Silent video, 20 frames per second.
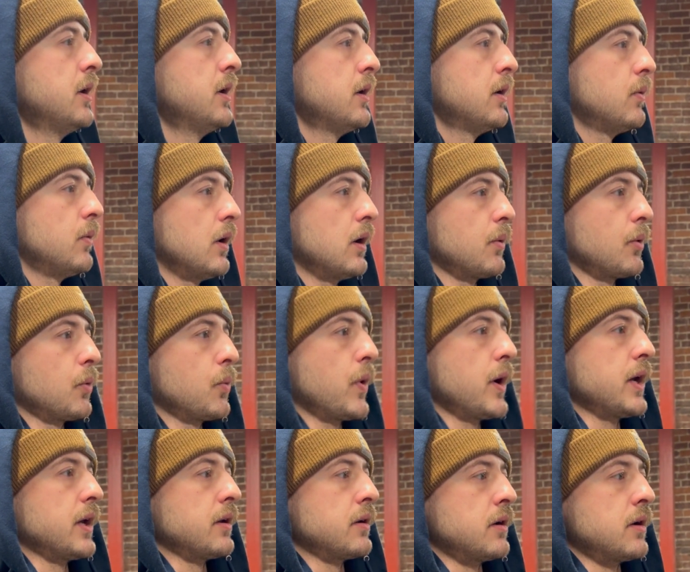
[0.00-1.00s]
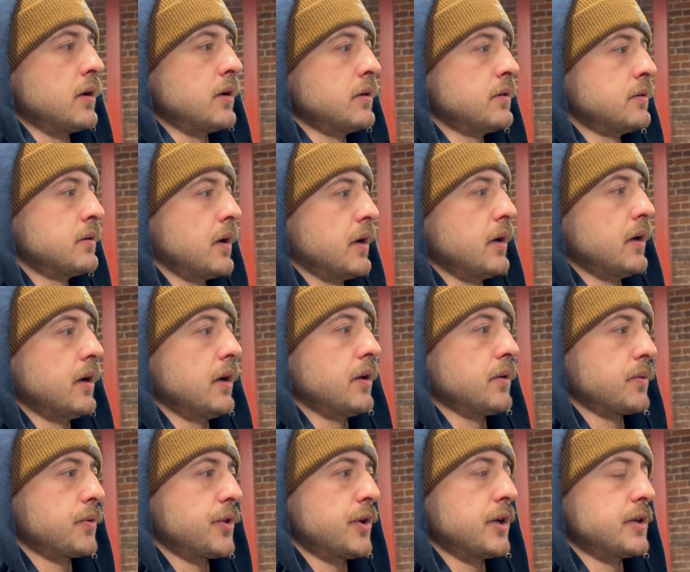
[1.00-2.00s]
while we're waiting on
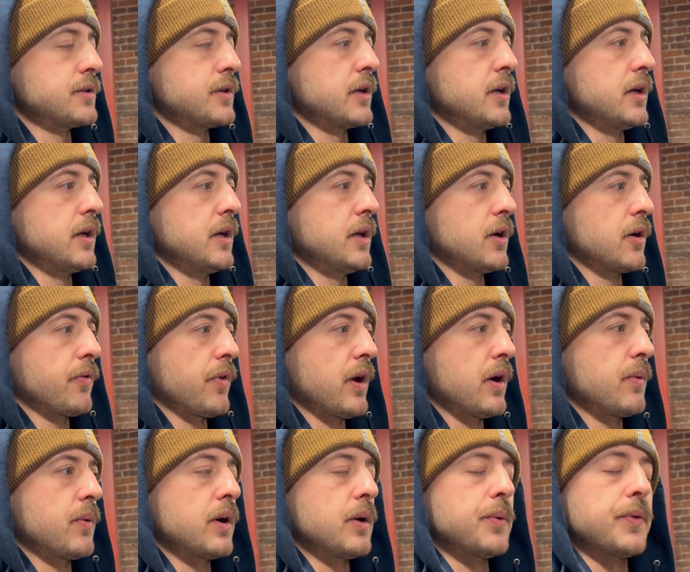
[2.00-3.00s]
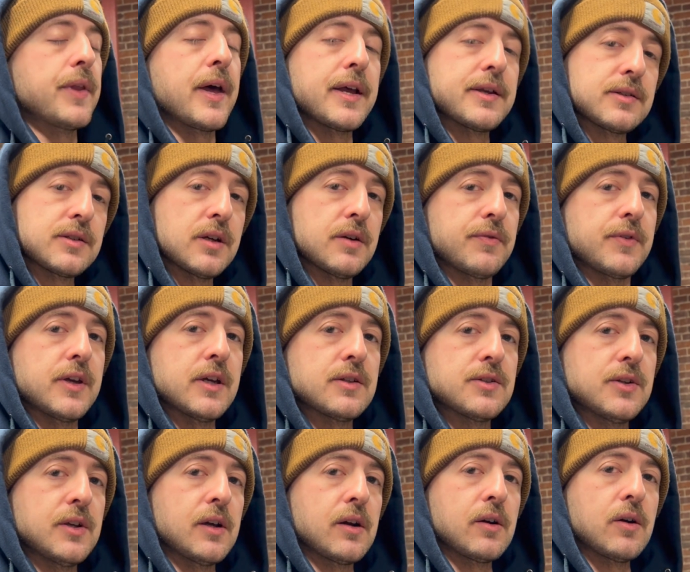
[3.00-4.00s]
other things to get here. That way when that stuff gets
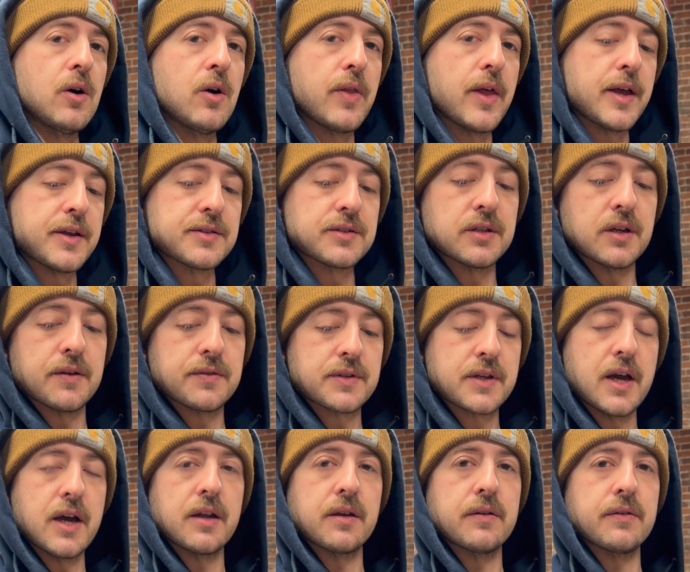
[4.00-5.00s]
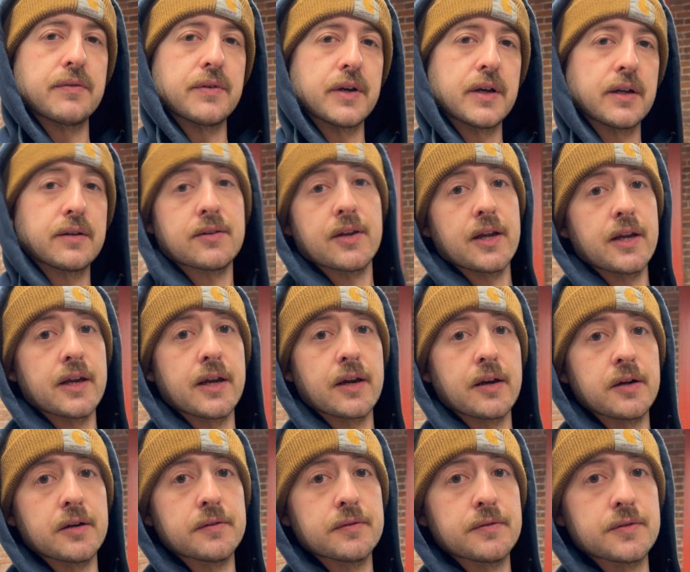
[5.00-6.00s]
here, all that stuff's kind of taken
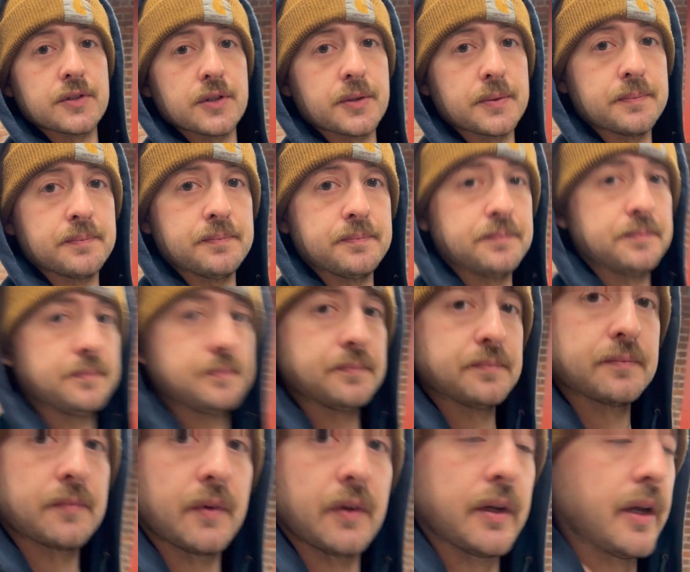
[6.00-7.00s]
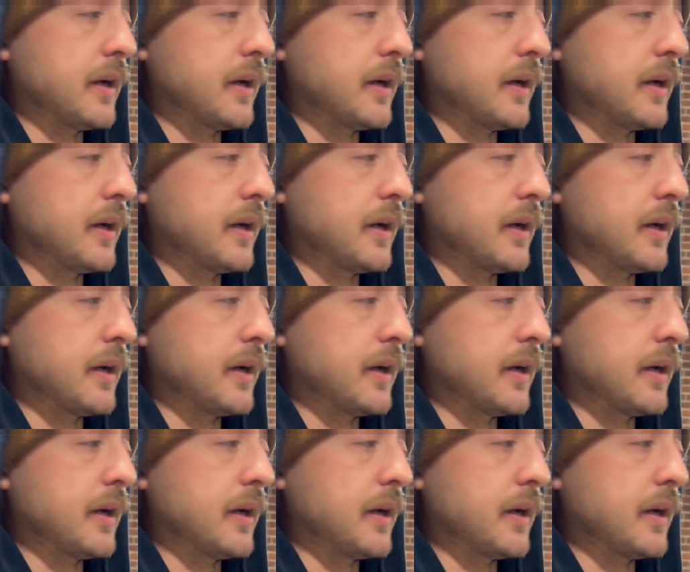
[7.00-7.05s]
care of. So yeah,